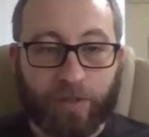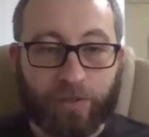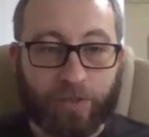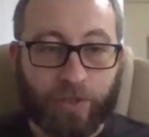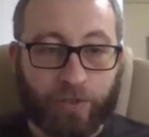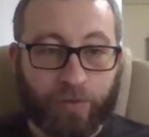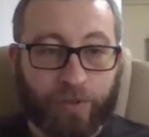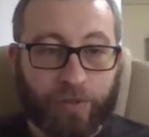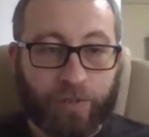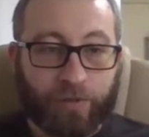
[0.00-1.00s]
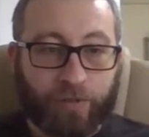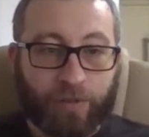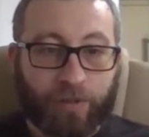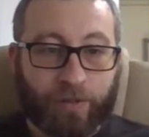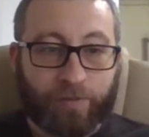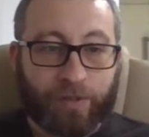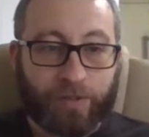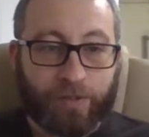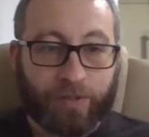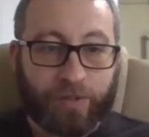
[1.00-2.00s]
So
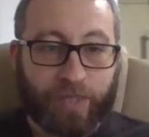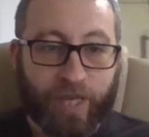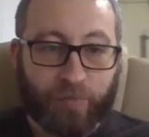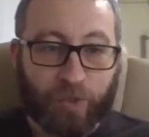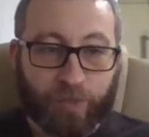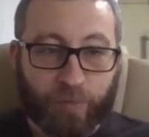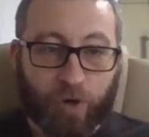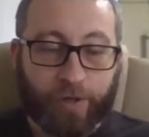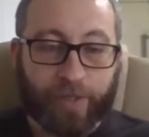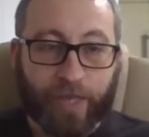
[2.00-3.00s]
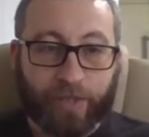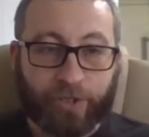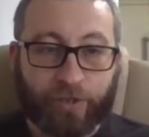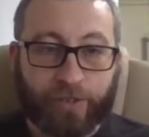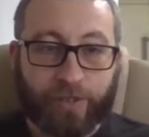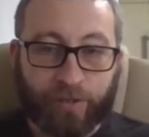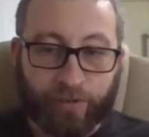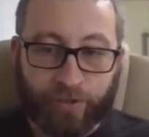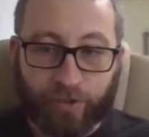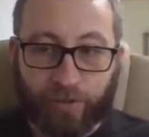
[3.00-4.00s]
this is the CAN bus part. It actually,
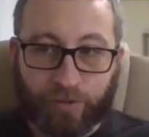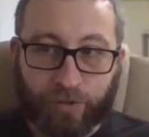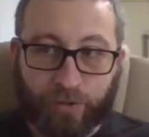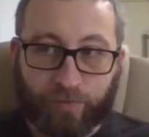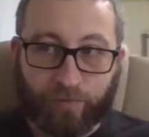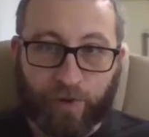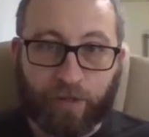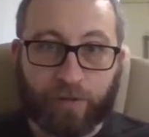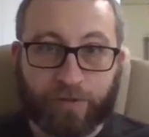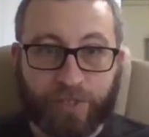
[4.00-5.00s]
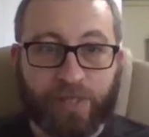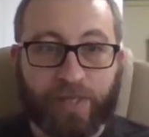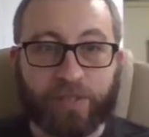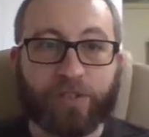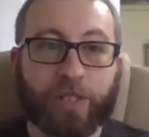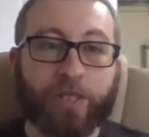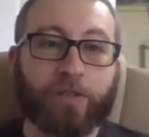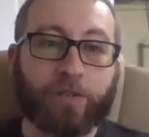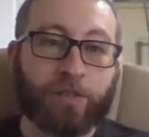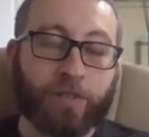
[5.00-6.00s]
it follows the CAN
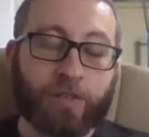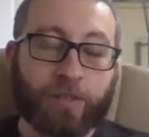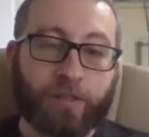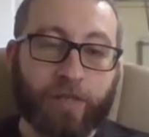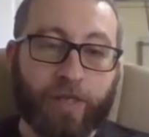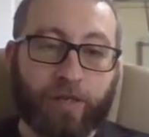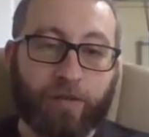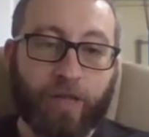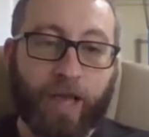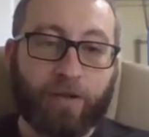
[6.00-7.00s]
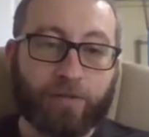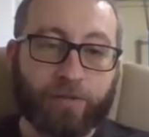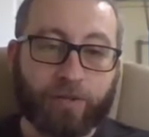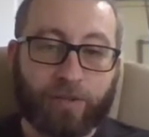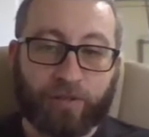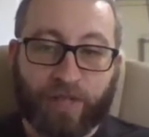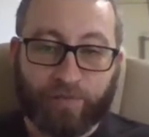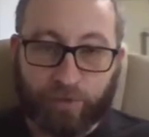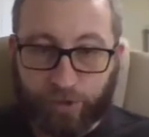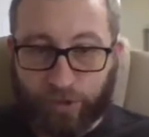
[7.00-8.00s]
standard and allows the
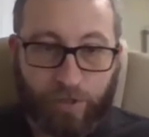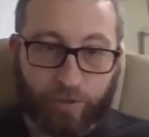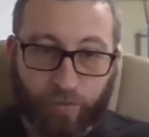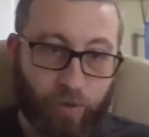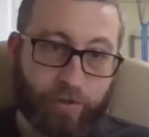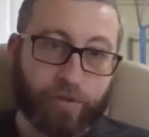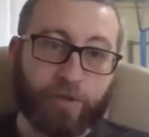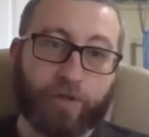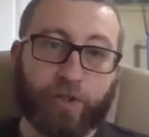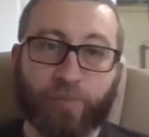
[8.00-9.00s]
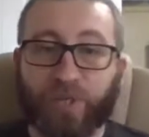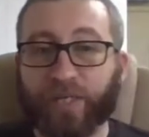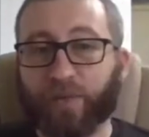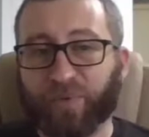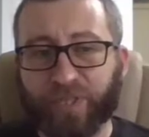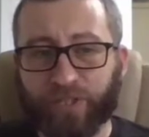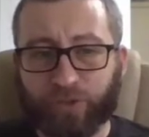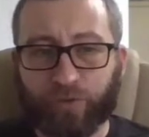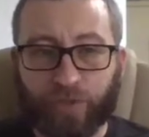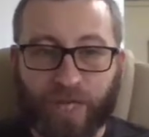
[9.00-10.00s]
levels and all the work to talk to the bike. I won't get
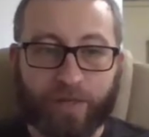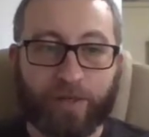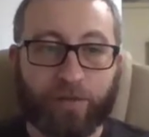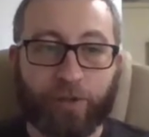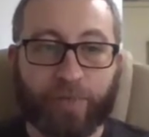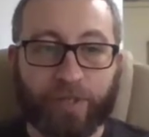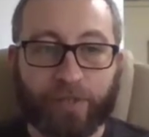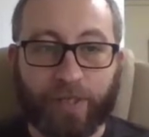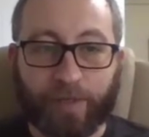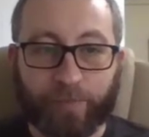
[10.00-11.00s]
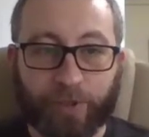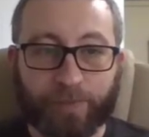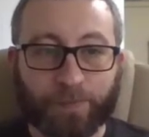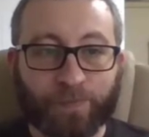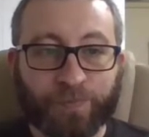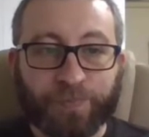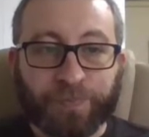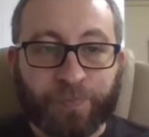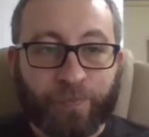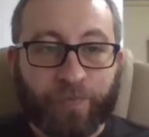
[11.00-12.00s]
too technical about that, but
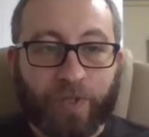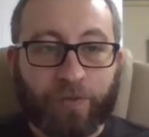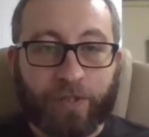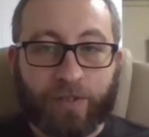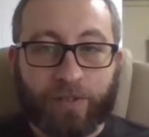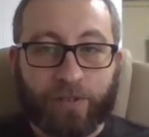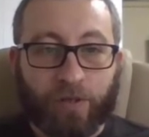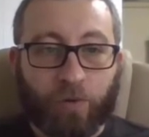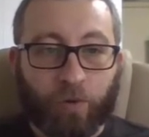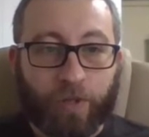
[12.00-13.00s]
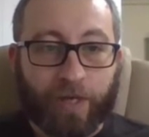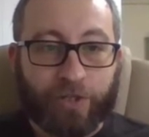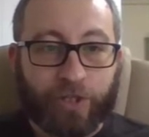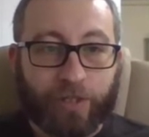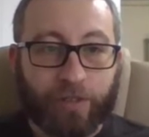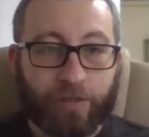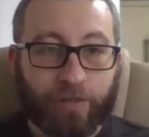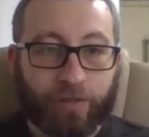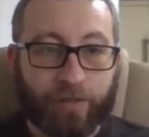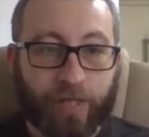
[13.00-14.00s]
this is the whole logic
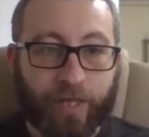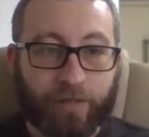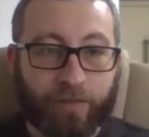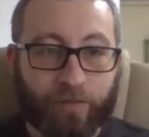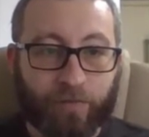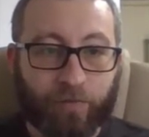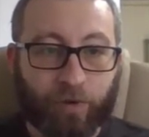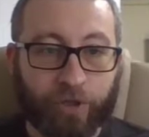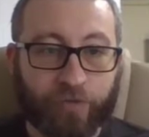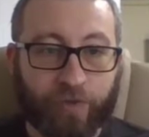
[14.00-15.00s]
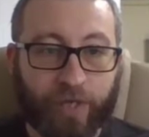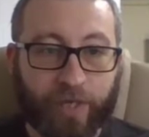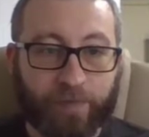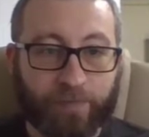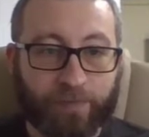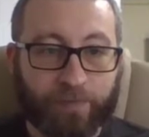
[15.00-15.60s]
that works for that.